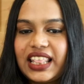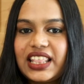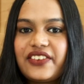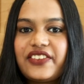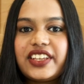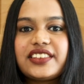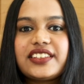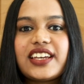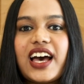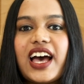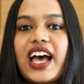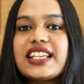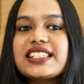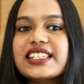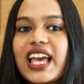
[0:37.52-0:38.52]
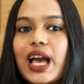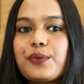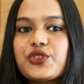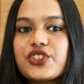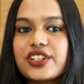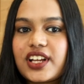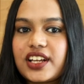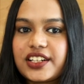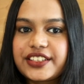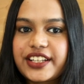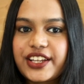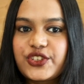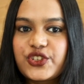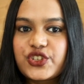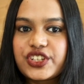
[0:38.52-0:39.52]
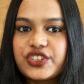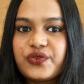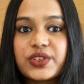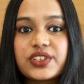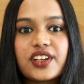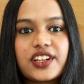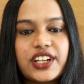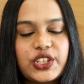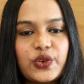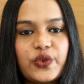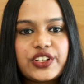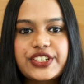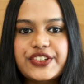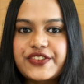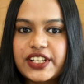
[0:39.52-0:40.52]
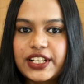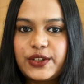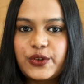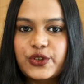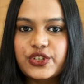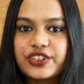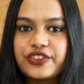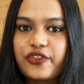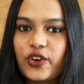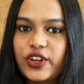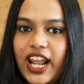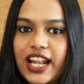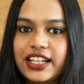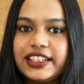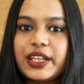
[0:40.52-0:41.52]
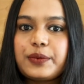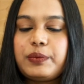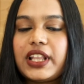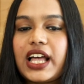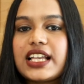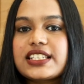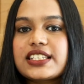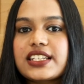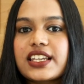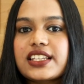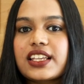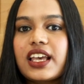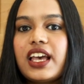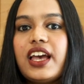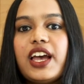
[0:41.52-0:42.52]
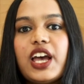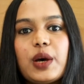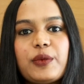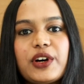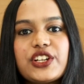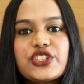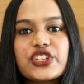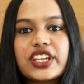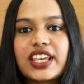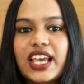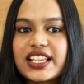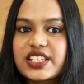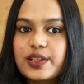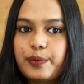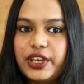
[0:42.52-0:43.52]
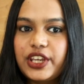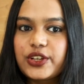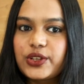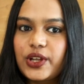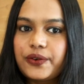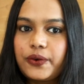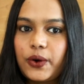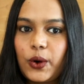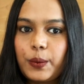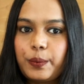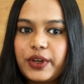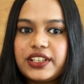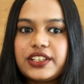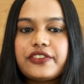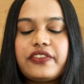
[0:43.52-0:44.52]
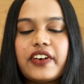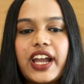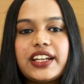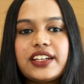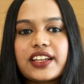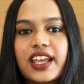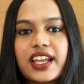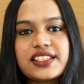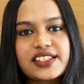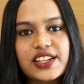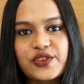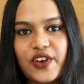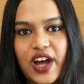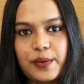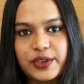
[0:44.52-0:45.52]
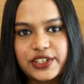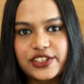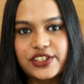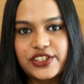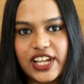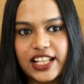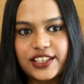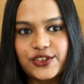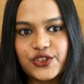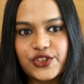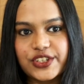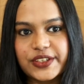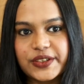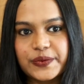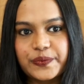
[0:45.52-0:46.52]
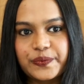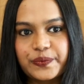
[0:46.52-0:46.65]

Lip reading: Navideyaa has captured our attention with her innovative solution for handling plastic, emerging as a beacon of hope in the fight against environmental challenges.